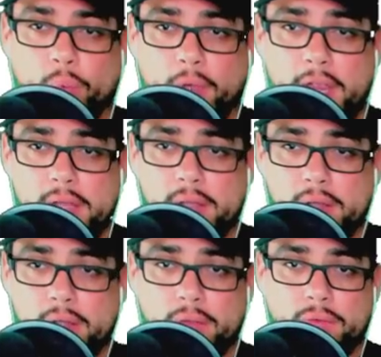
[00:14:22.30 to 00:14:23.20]
away.
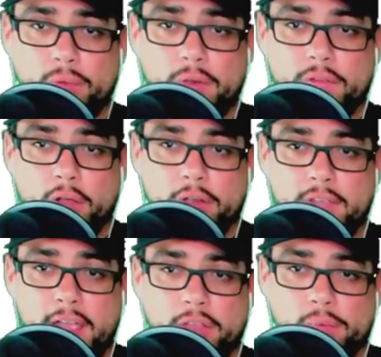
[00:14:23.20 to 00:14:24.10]
You do this all the
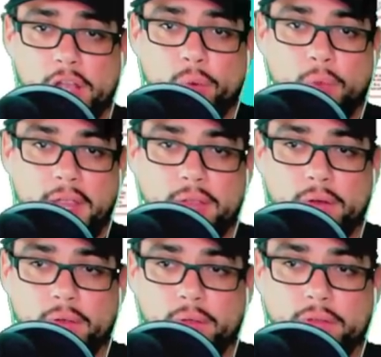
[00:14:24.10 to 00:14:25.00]
time. You run away. You
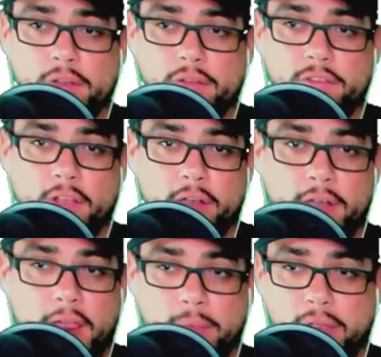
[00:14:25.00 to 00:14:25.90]
don't go to the
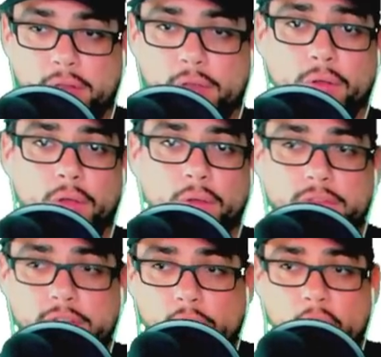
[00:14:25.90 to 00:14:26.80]
southern area. You don't go
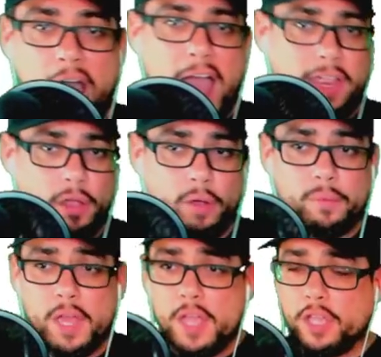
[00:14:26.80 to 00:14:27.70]
to
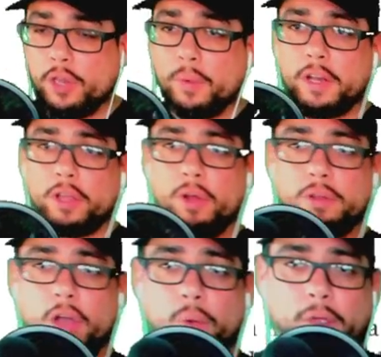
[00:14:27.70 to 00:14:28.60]
Ohio. You don't want to go
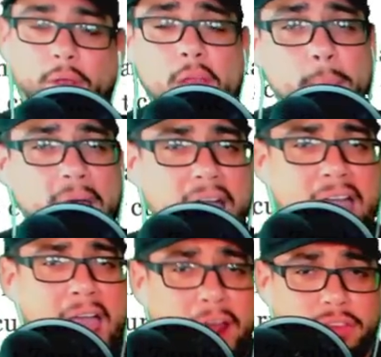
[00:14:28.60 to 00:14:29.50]
nowhere. But I
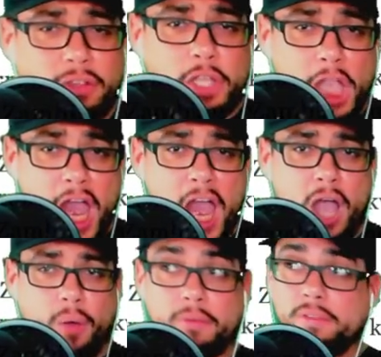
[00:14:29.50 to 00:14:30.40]
have to
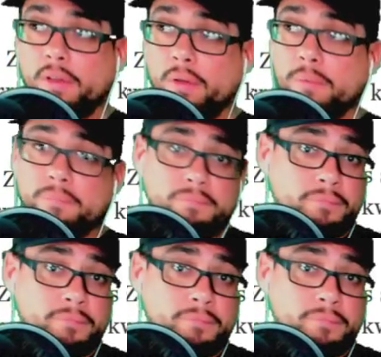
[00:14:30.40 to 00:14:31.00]
go. So,